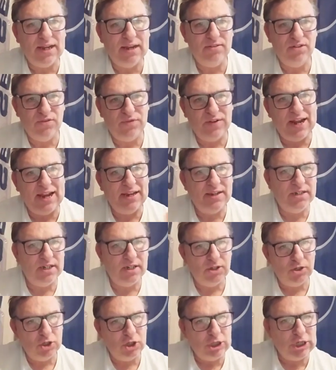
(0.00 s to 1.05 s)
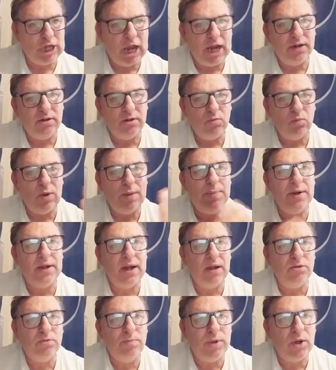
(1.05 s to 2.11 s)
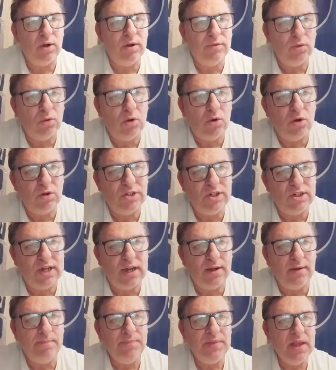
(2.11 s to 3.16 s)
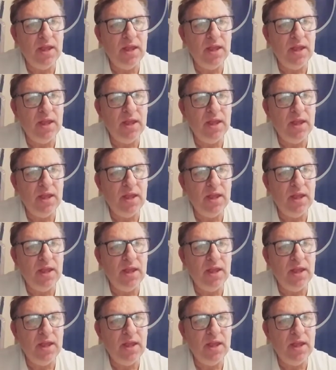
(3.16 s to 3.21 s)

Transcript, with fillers: those flanks, and getting and whipping those beautiful crosses in.